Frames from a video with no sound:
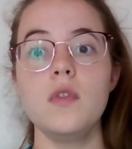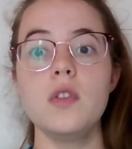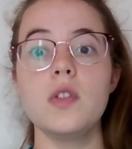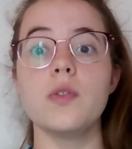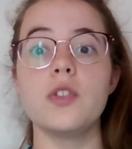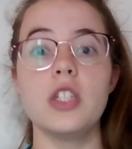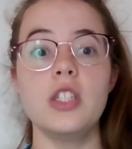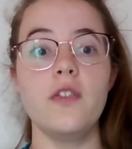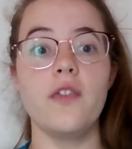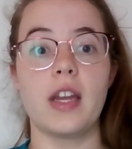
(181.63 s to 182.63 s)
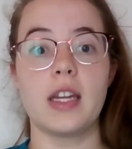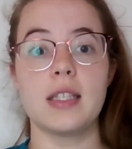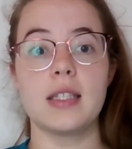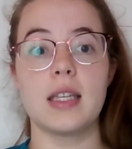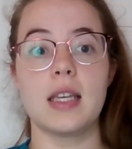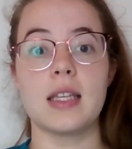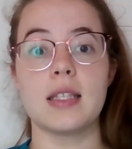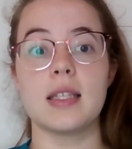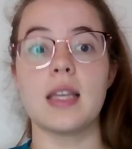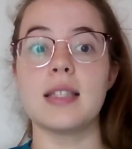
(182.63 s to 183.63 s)
So gingivitis
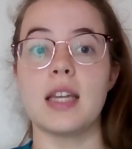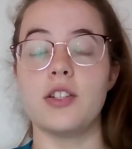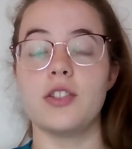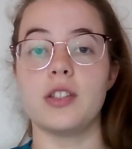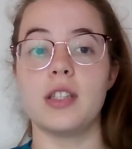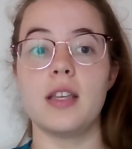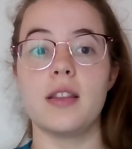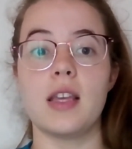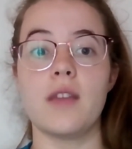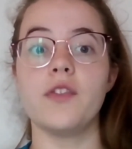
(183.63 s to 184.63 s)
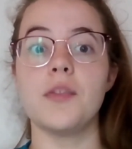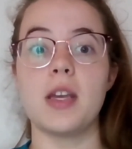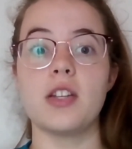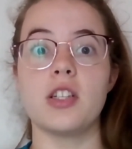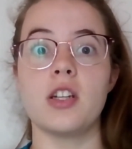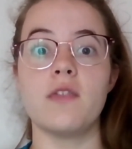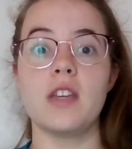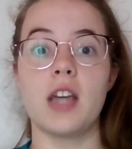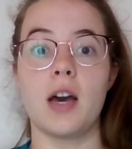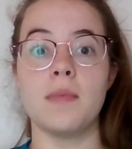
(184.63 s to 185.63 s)
is essentially the inflammation of
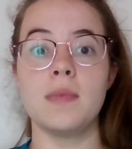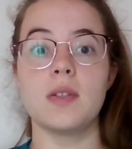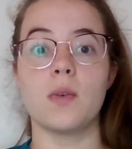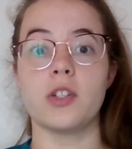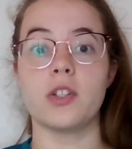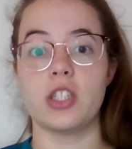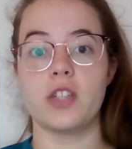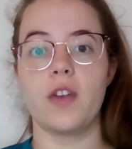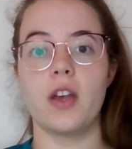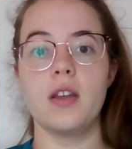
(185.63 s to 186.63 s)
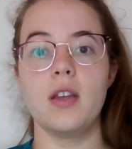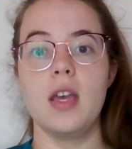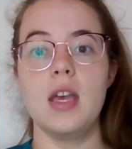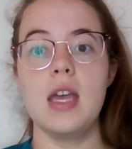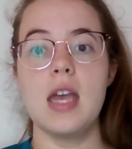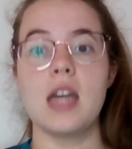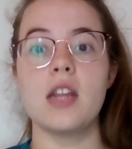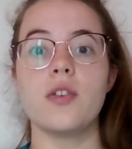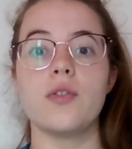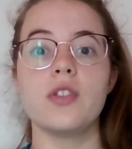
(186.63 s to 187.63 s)
the gums or gingiva, and
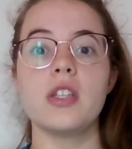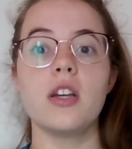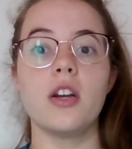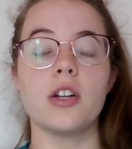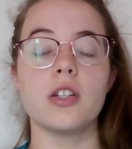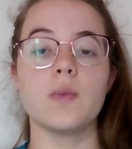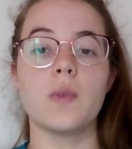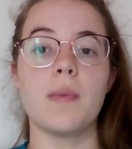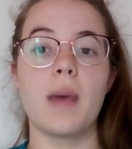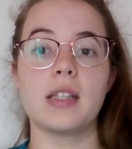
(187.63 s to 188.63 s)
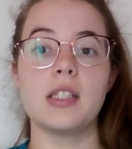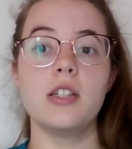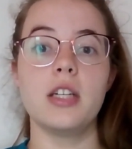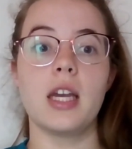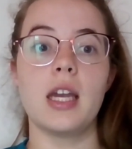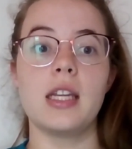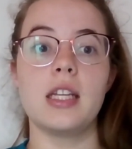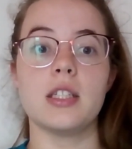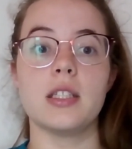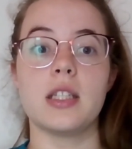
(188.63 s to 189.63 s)
it usually occurs when the bacteria
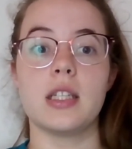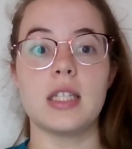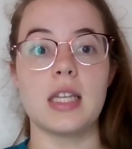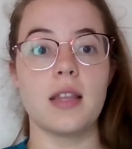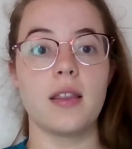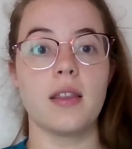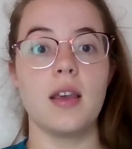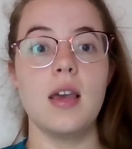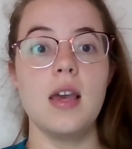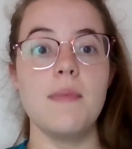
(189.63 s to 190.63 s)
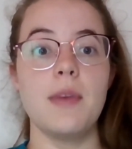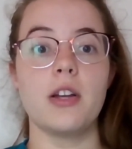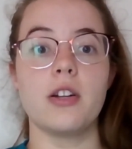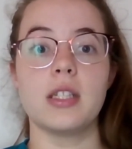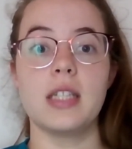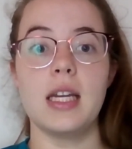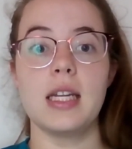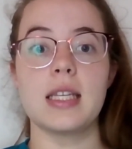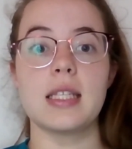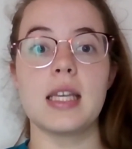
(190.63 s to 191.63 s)
adheres to the teeth.
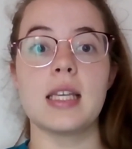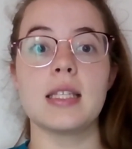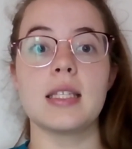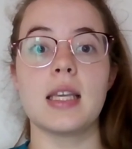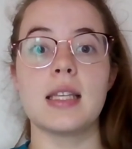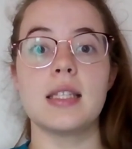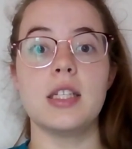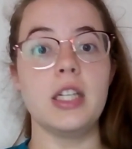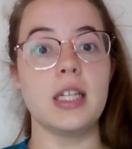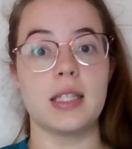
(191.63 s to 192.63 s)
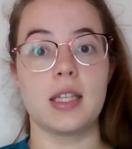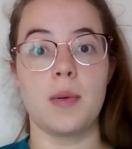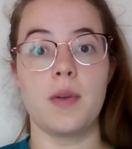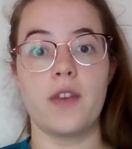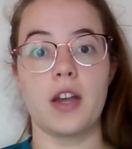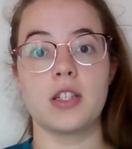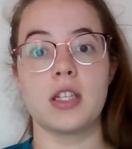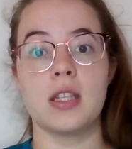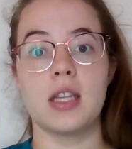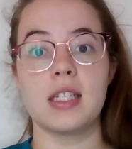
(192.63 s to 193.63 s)
Periodontitis is a serious gum
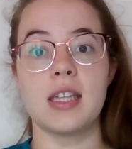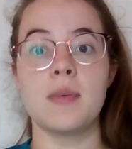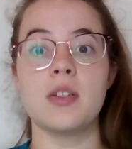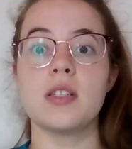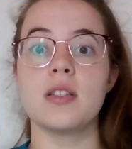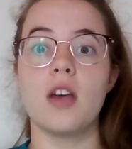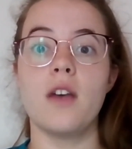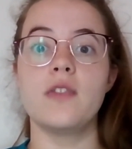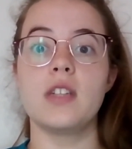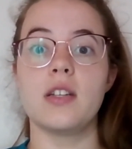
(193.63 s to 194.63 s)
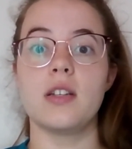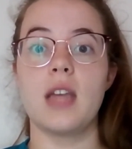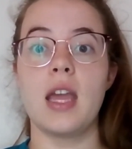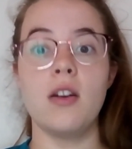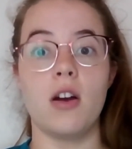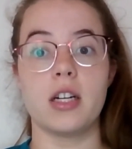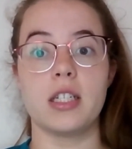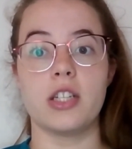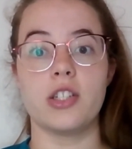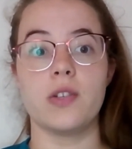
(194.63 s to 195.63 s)
infection that damages soft and
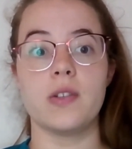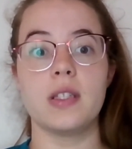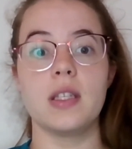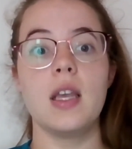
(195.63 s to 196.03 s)
hard tissues